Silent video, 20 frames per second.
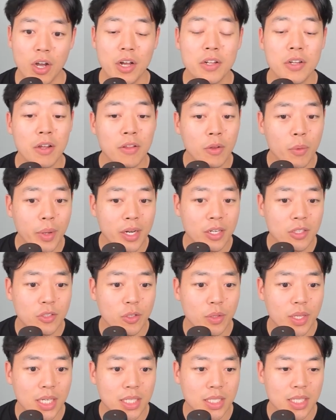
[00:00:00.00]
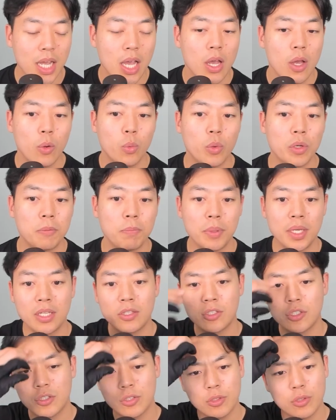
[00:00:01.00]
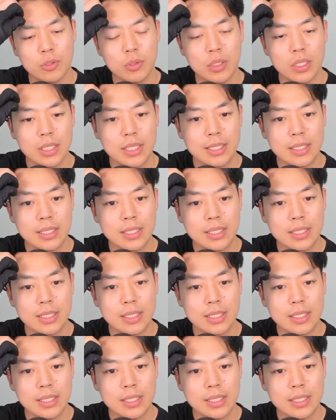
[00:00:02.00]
Another way to do this would be to